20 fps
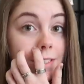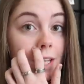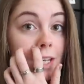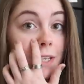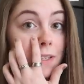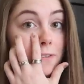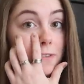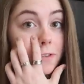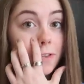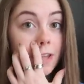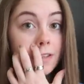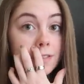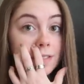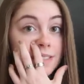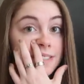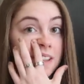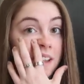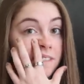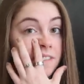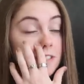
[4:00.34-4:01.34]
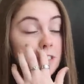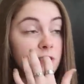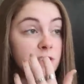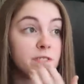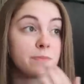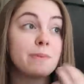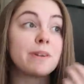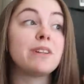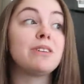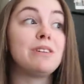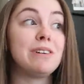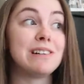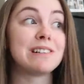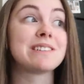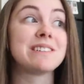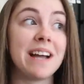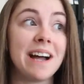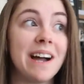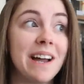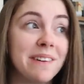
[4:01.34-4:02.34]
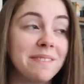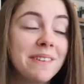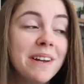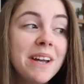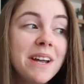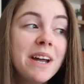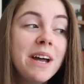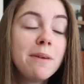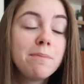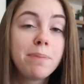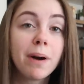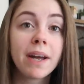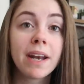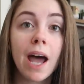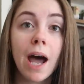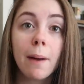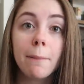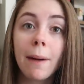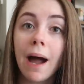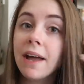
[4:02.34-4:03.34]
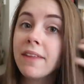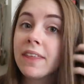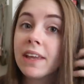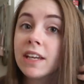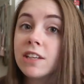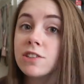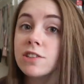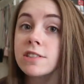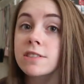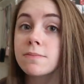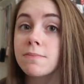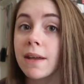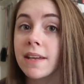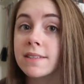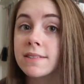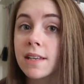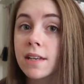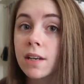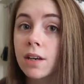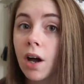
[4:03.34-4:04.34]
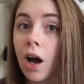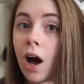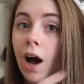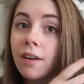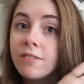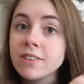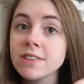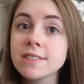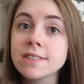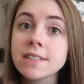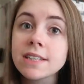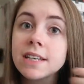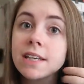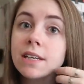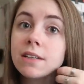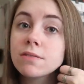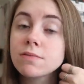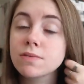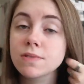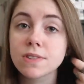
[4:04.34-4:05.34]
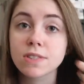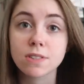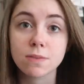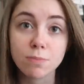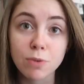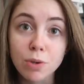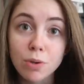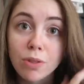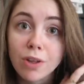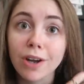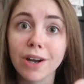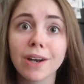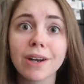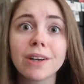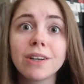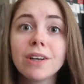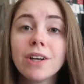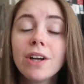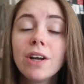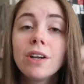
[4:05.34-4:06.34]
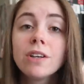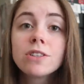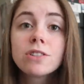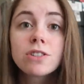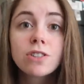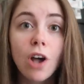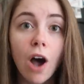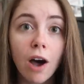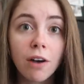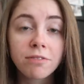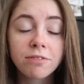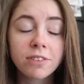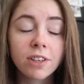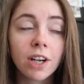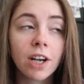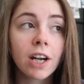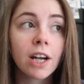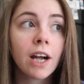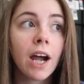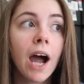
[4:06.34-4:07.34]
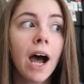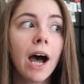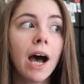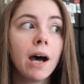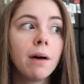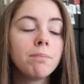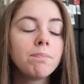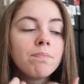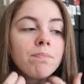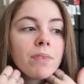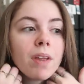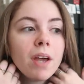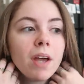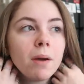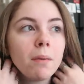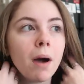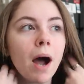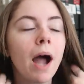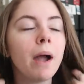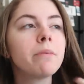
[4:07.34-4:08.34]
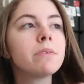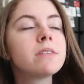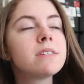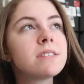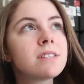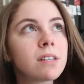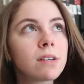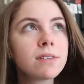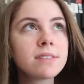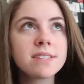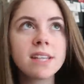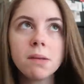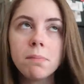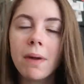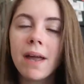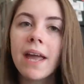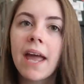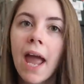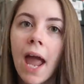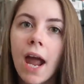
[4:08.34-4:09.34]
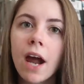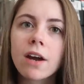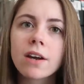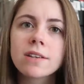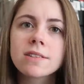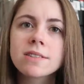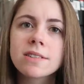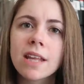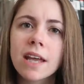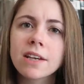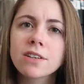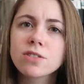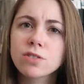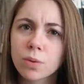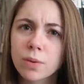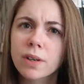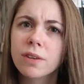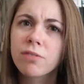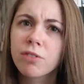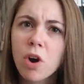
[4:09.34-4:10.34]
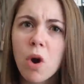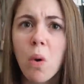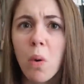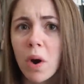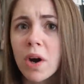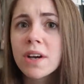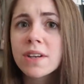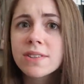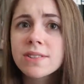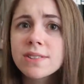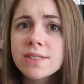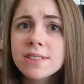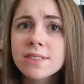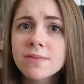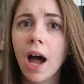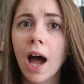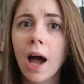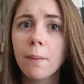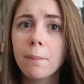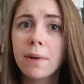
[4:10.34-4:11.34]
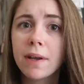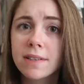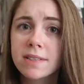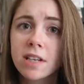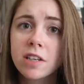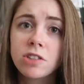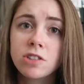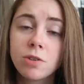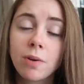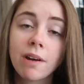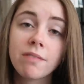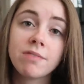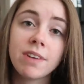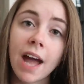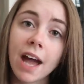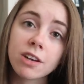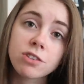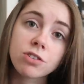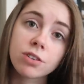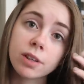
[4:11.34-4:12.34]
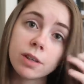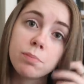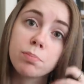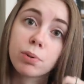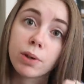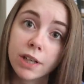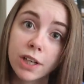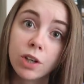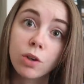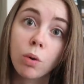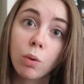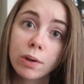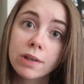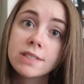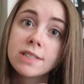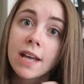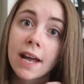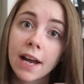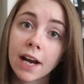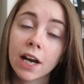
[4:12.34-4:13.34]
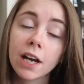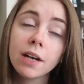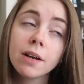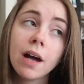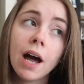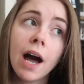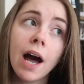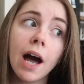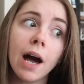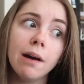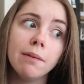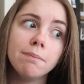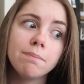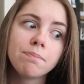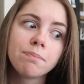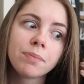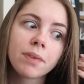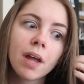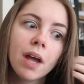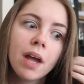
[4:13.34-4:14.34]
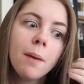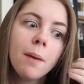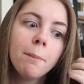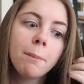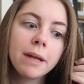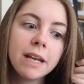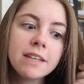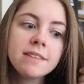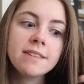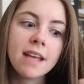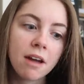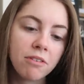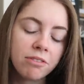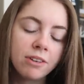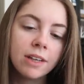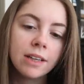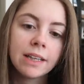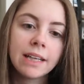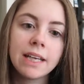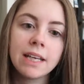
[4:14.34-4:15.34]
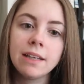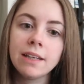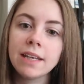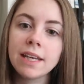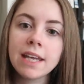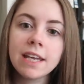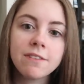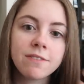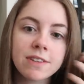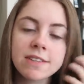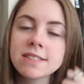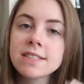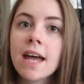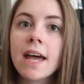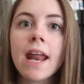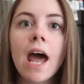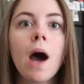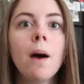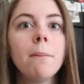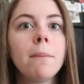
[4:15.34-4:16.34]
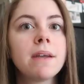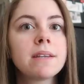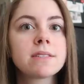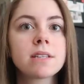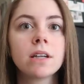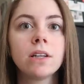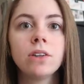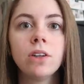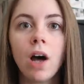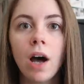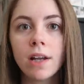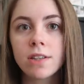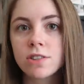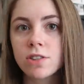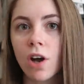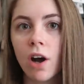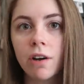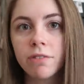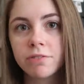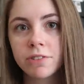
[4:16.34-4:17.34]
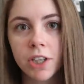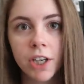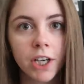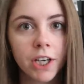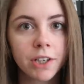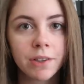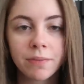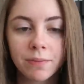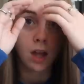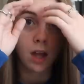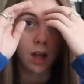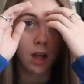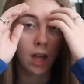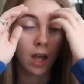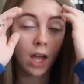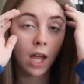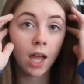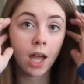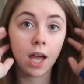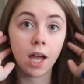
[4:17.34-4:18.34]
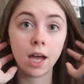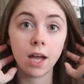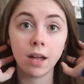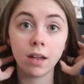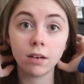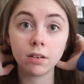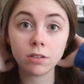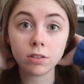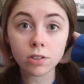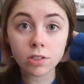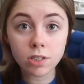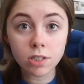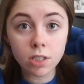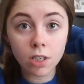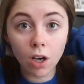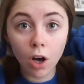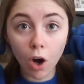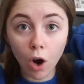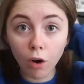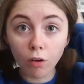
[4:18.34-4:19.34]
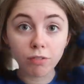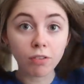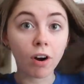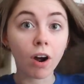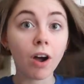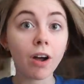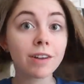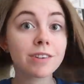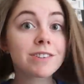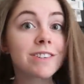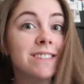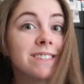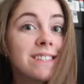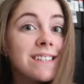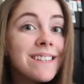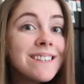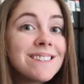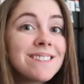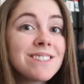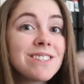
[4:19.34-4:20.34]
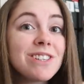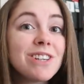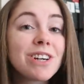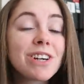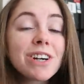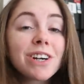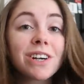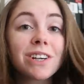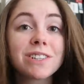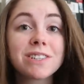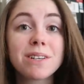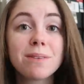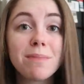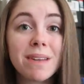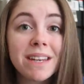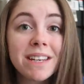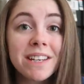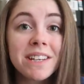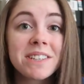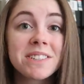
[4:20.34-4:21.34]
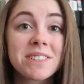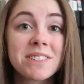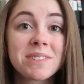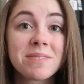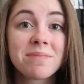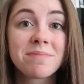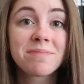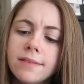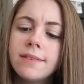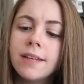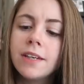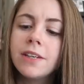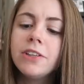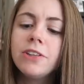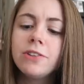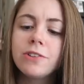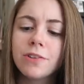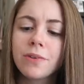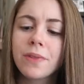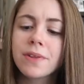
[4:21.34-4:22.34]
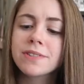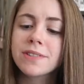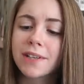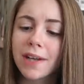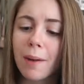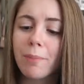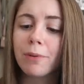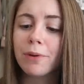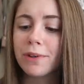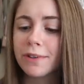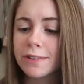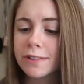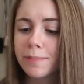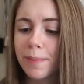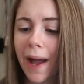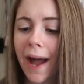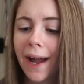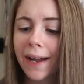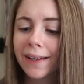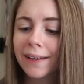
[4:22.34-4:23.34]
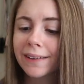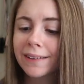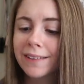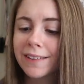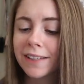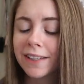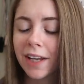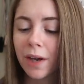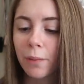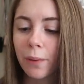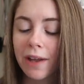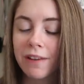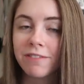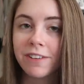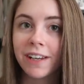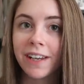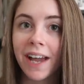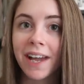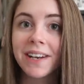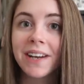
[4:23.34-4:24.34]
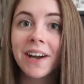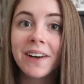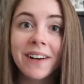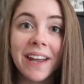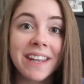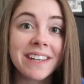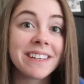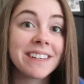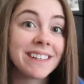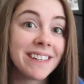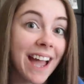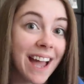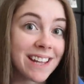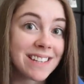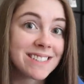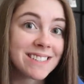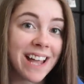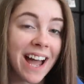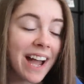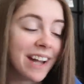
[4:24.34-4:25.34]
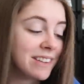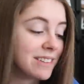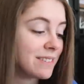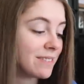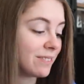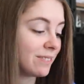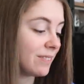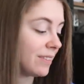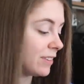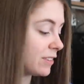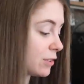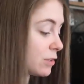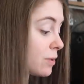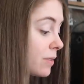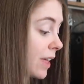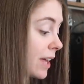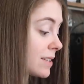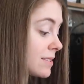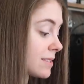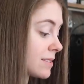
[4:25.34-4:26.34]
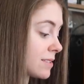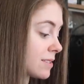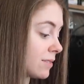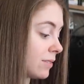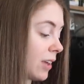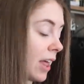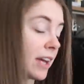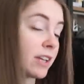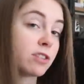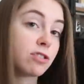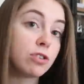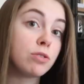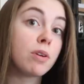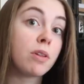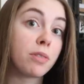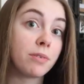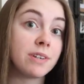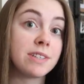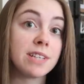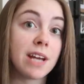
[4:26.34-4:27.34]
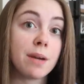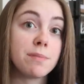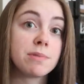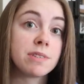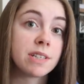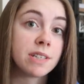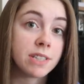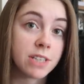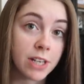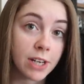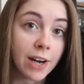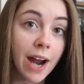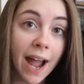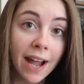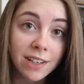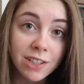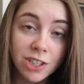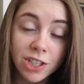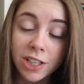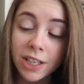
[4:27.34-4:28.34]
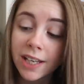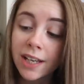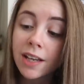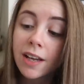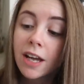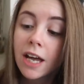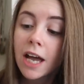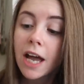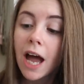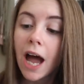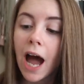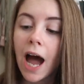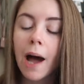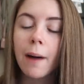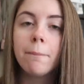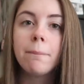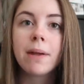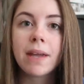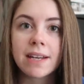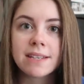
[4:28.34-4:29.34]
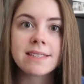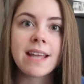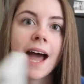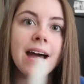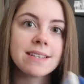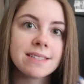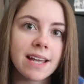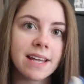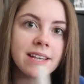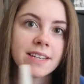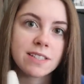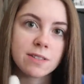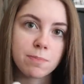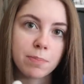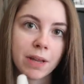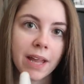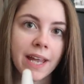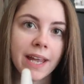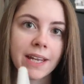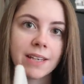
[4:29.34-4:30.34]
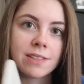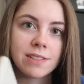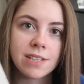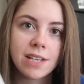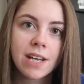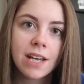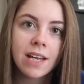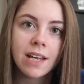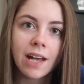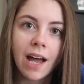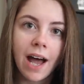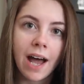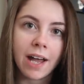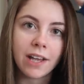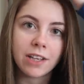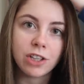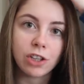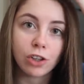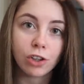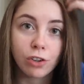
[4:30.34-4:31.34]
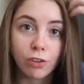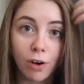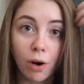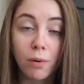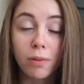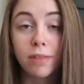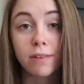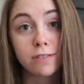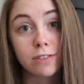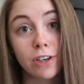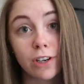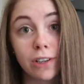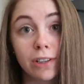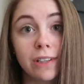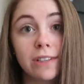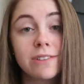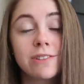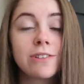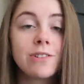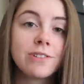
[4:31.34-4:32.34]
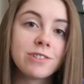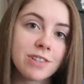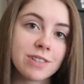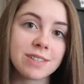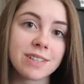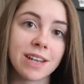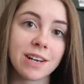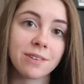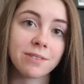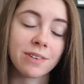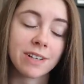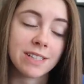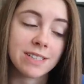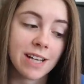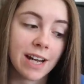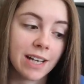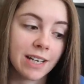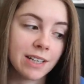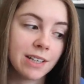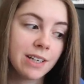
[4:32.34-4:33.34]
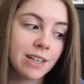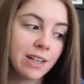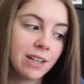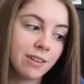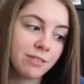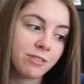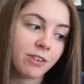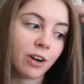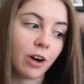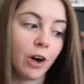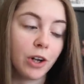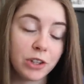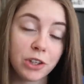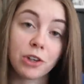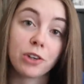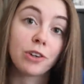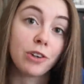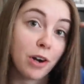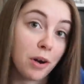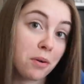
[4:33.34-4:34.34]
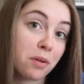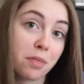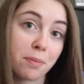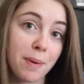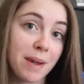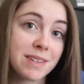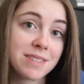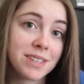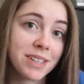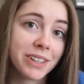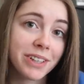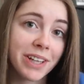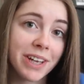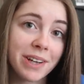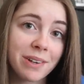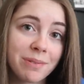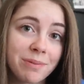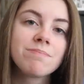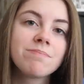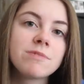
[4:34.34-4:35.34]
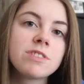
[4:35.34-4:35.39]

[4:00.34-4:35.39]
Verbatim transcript: this done in 2007, so it's been a long time, but um, I think it just makes it obviously smoother, softer. Um, I would still say my hair is like sort of coarse uh, because I do have naturally pretty coarse hair. Um, but it definitely evens that out, makes it a lot softer and overall just easier to manage. Didn't you do this a couple years back? Did it get wavy again? Okay, yes, I do this like two to three times a year actually um, because as I explained, uh, your growth is curly so you just get it redone for on your growth basically.